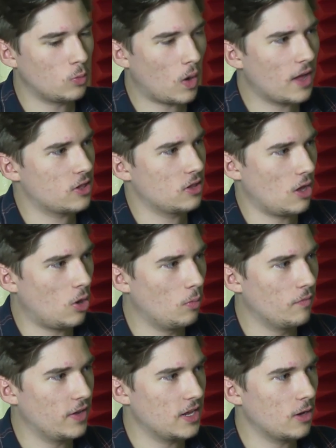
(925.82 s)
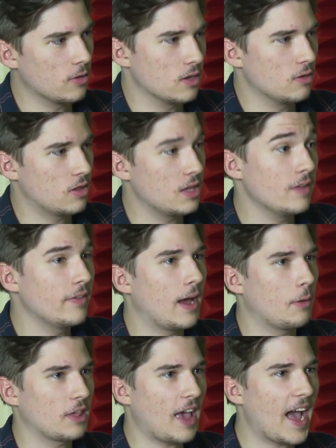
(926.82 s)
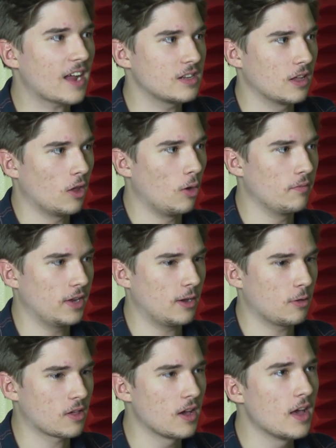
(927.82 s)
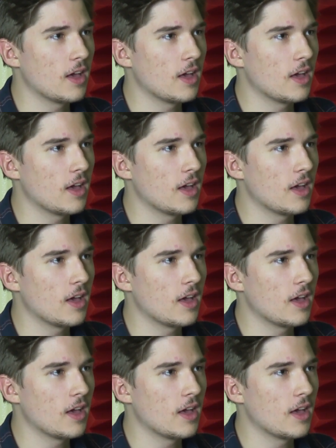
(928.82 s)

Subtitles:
watching the home videos, and you see even how he's acting in the home videos,